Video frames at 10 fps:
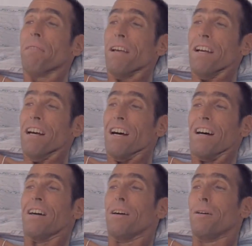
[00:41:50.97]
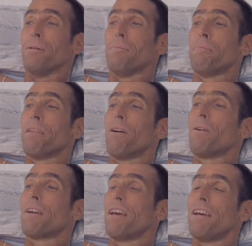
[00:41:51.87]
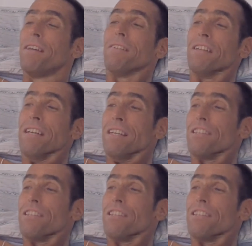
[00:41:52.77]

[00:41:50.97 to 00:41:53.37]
that. Okay.